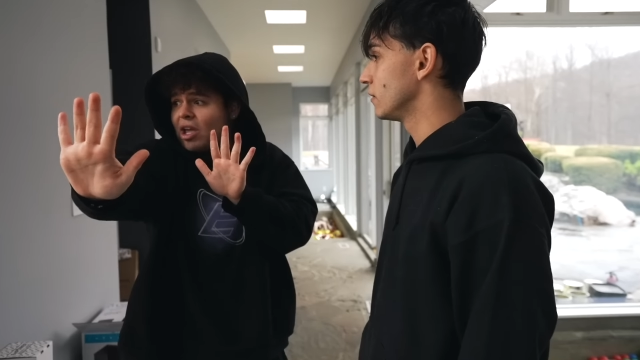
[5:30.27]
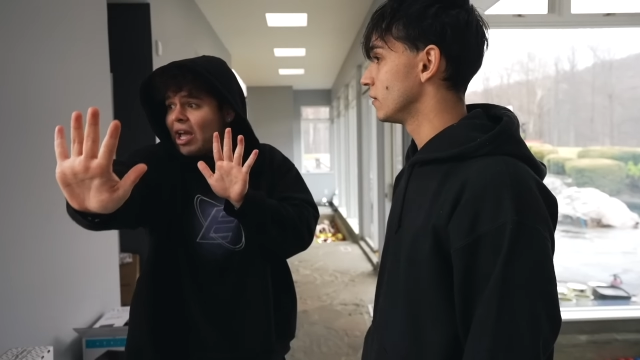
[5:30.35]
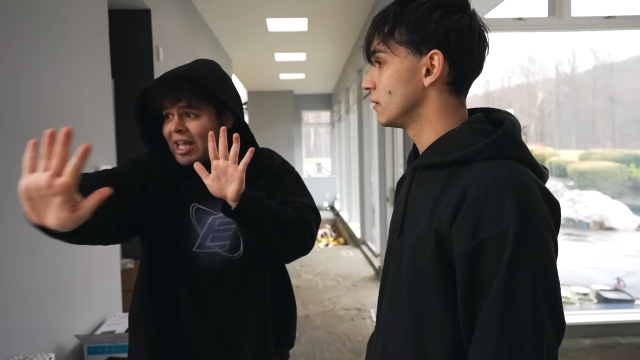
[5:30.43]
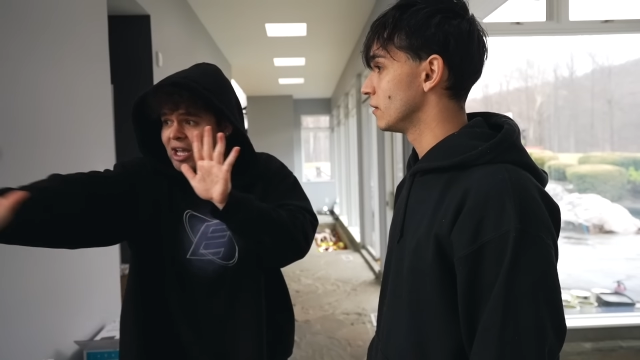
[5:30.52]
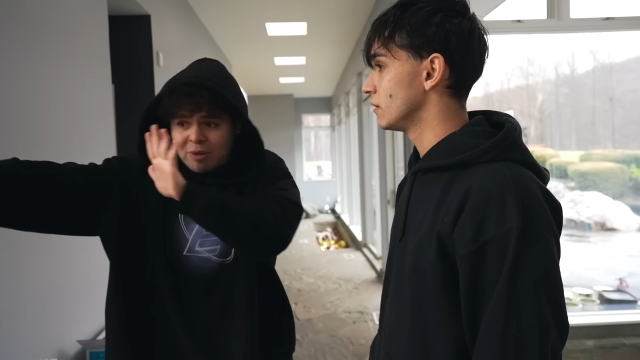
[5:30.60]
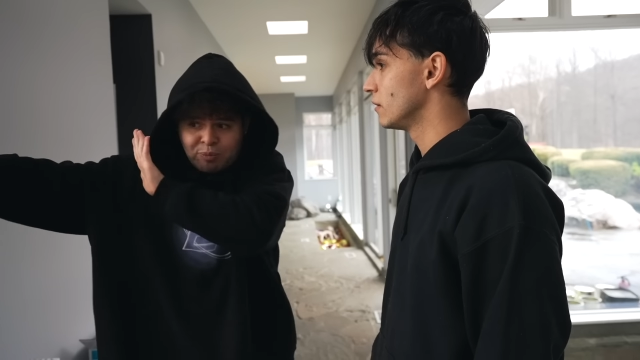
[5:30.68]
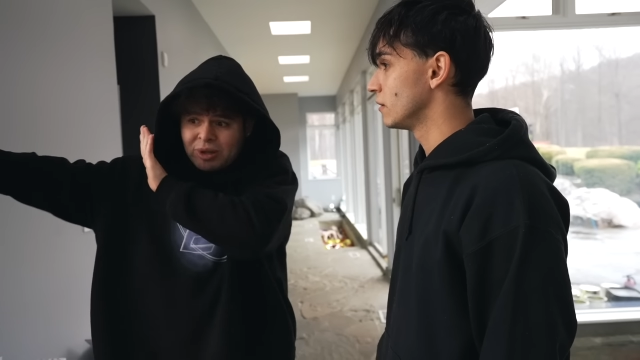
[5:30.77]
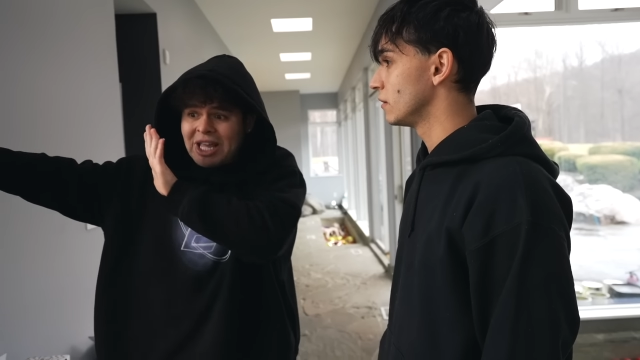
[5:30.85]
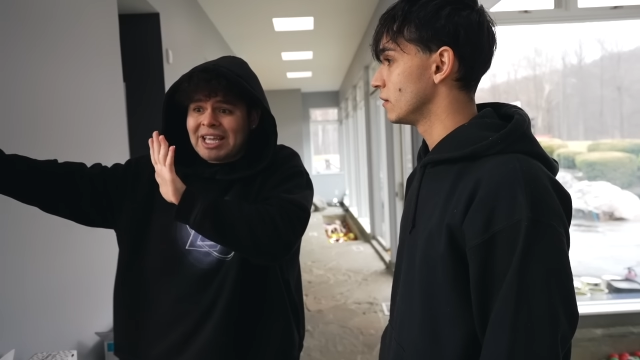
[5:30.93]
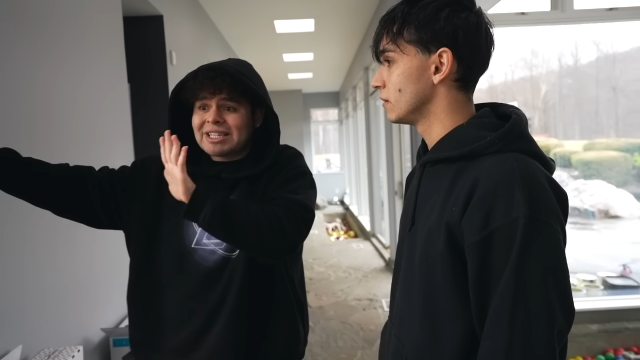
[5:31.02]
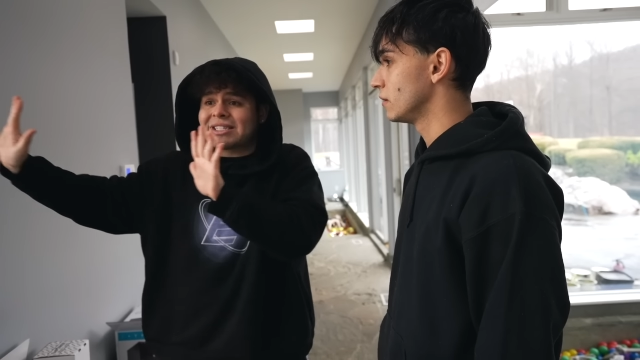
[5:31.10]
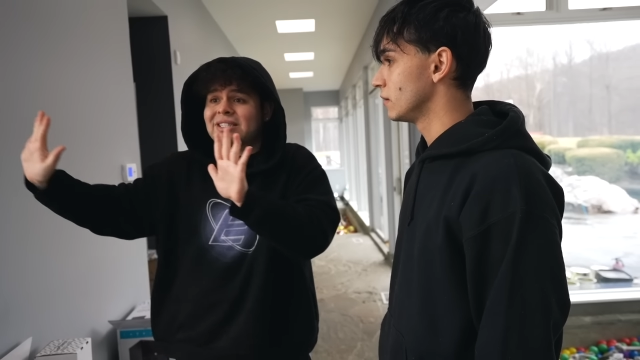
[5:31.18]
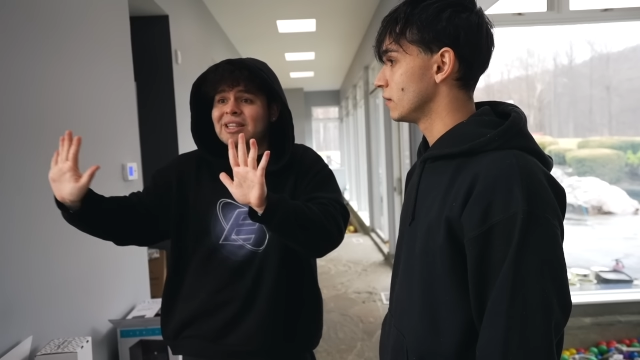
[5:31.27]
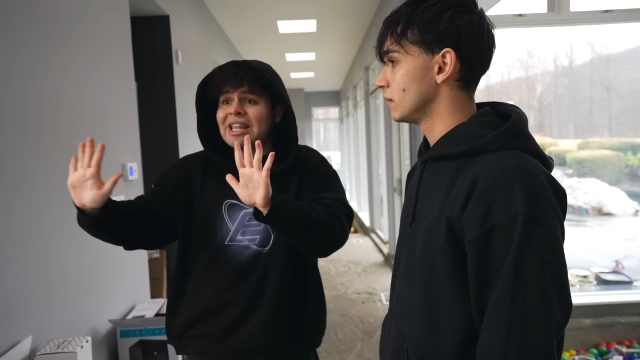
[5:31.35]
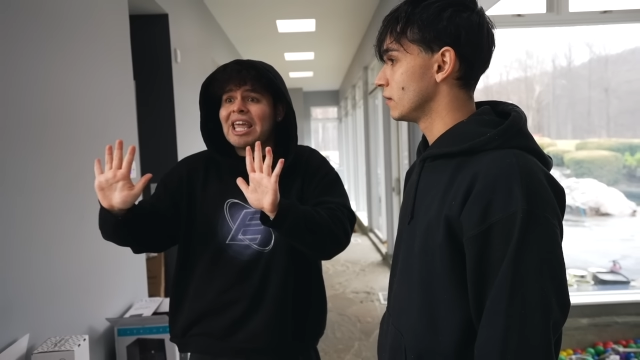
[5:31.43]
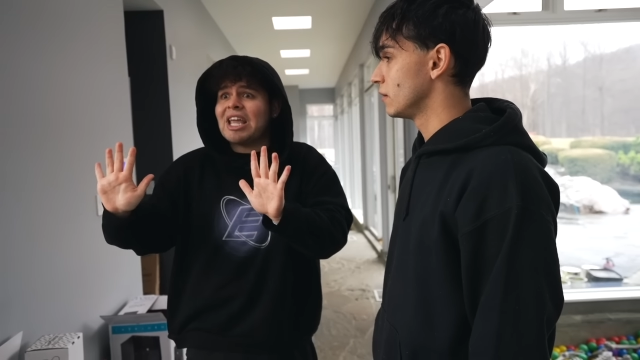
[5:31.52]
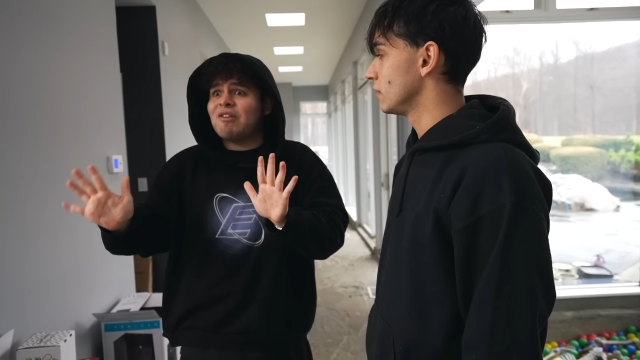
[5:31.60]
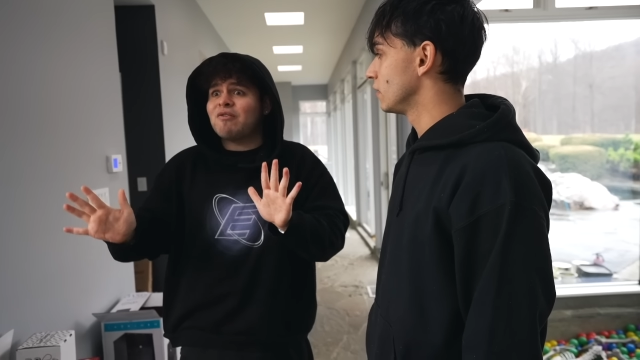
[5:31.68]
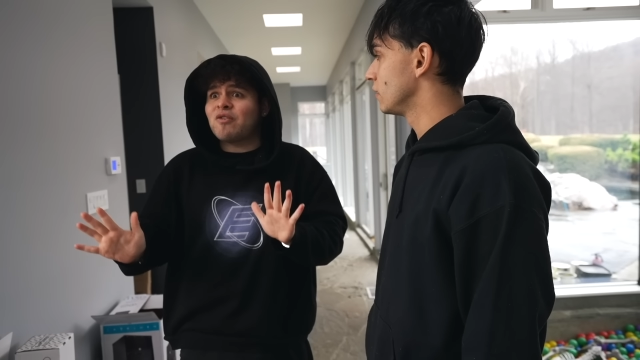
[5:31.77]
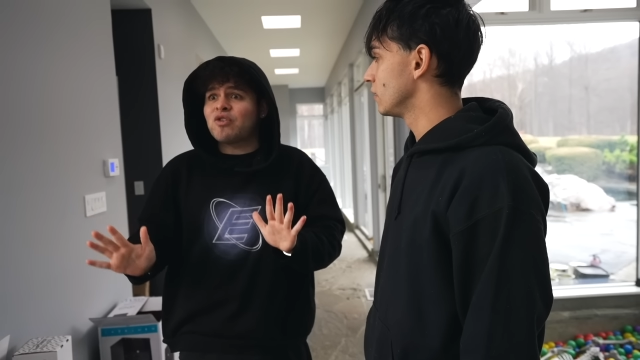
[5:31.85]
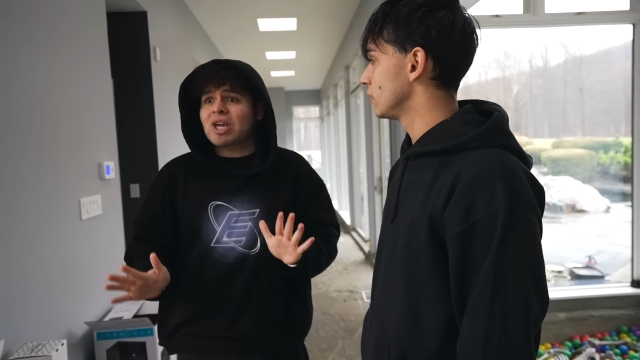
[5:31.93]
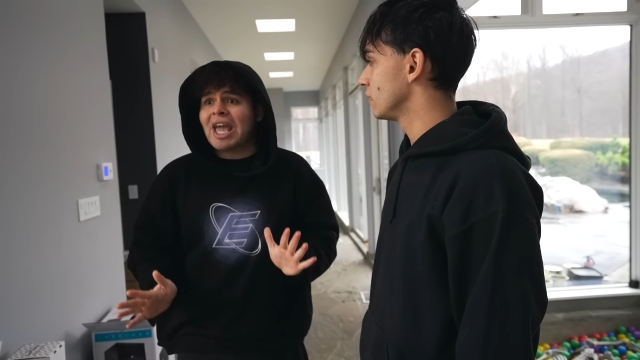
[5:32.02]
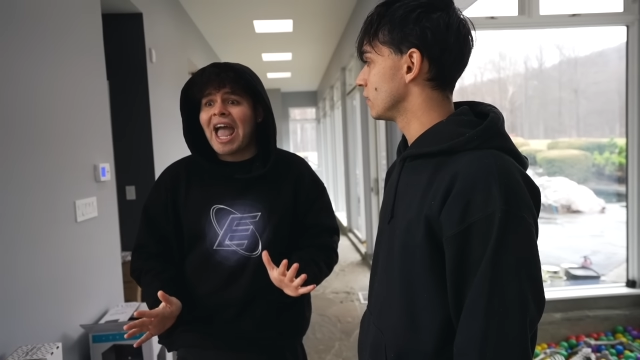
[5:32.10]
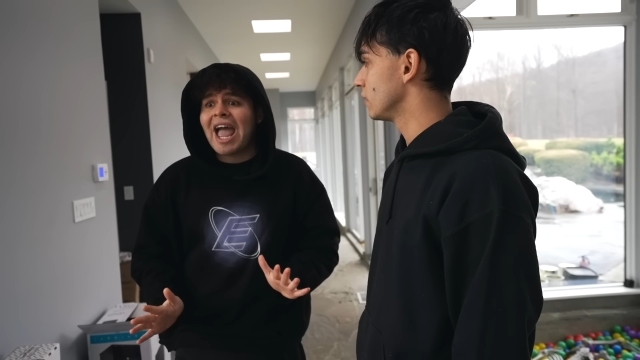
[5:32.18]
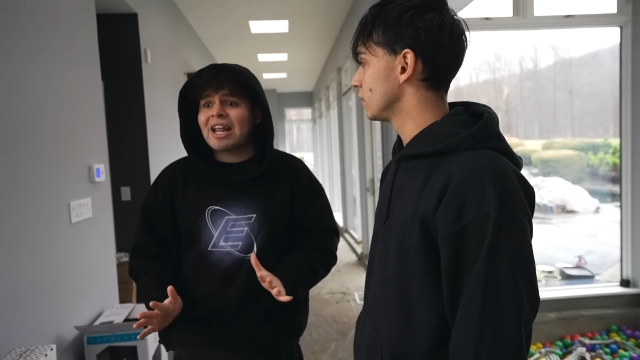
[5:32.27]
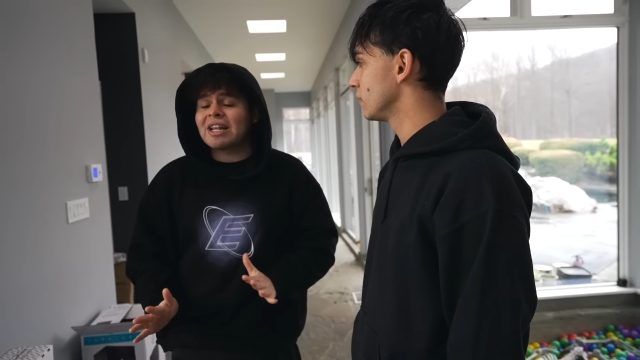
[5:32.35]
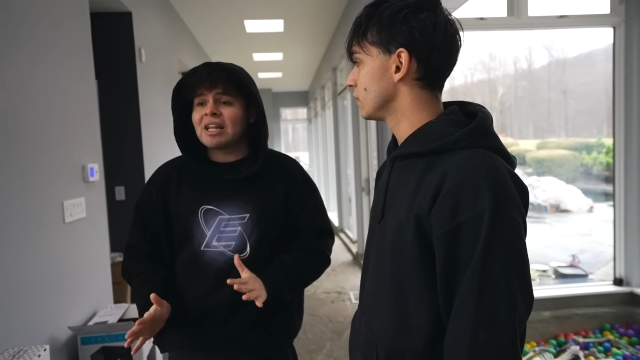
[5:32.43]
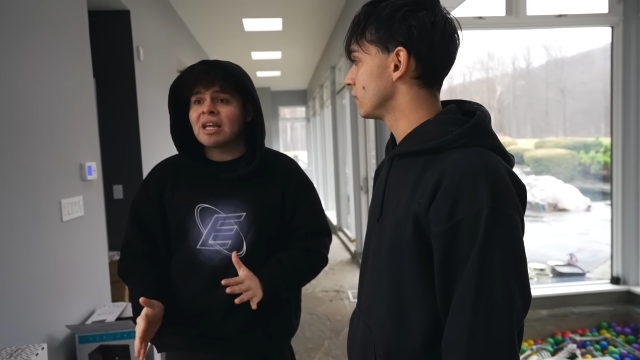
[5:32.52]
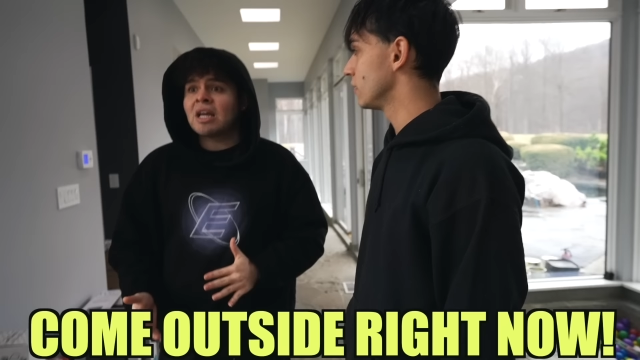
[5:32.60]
Speaker 1: yeah, please leave if you can.